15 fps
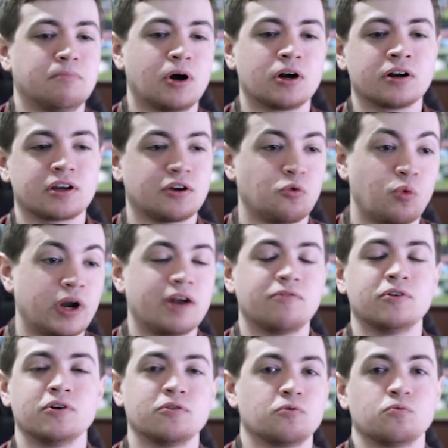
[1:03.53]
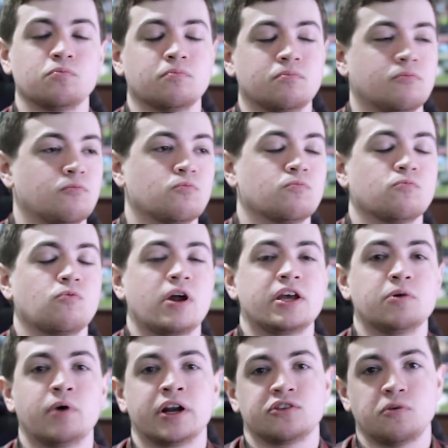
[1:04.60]
Mark, whatever Ray
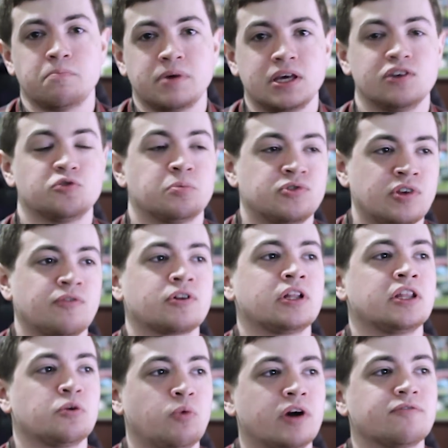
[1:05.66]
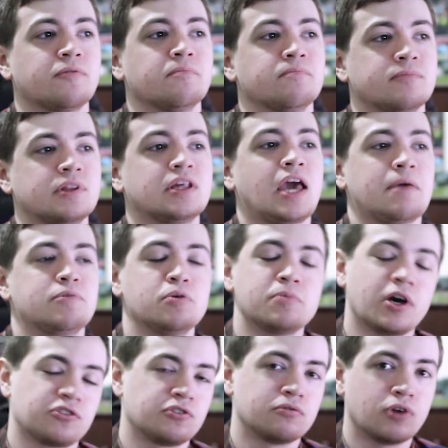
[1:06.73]
you want it to be. Specifically, the one from the GameCube
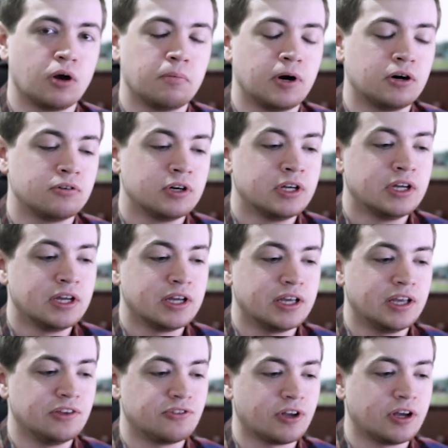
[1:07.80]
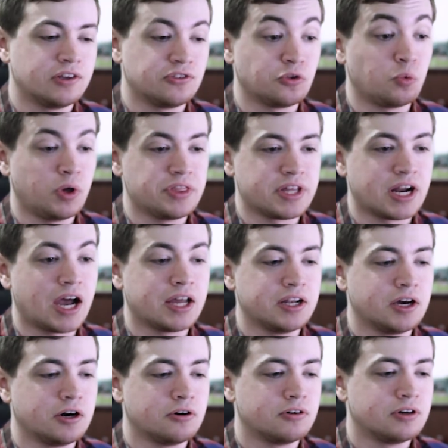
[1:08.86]
Custom Robo is uh, is the one that I
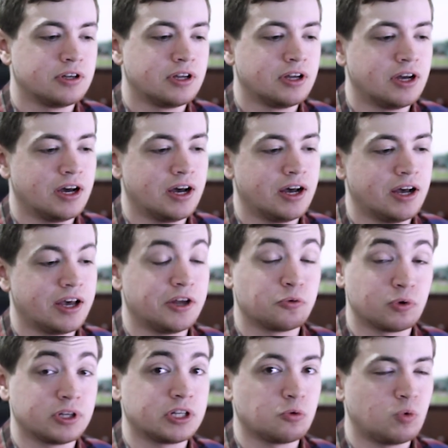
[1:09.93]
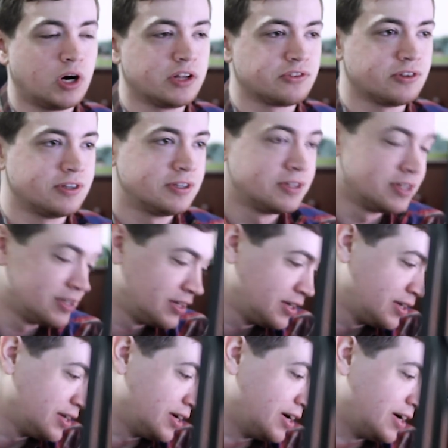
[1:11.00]
know uh, and really wanted.
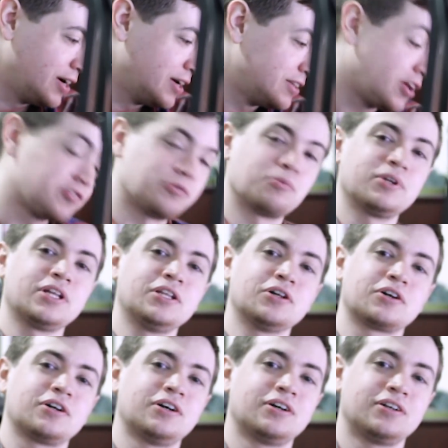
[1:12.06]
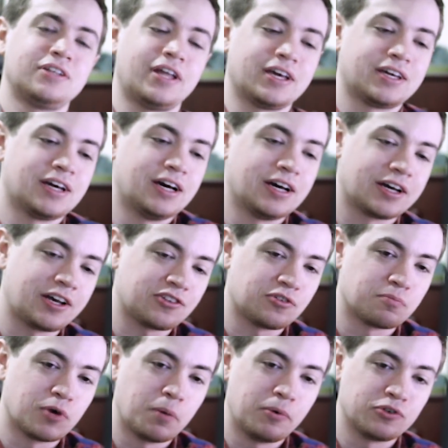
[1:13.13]
Uh, it doesn't really look like uh,
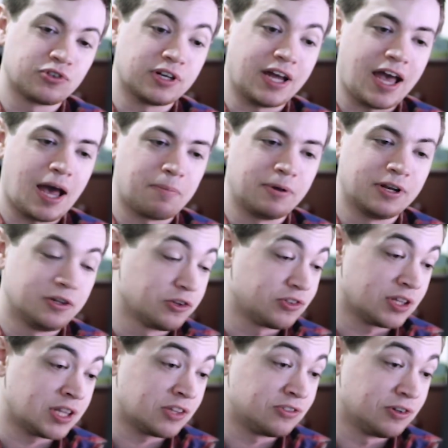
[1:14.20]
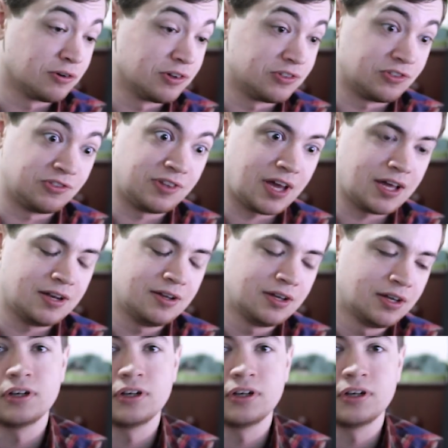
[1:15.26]
Custom Robo is going to happen. It looks like that series is dead.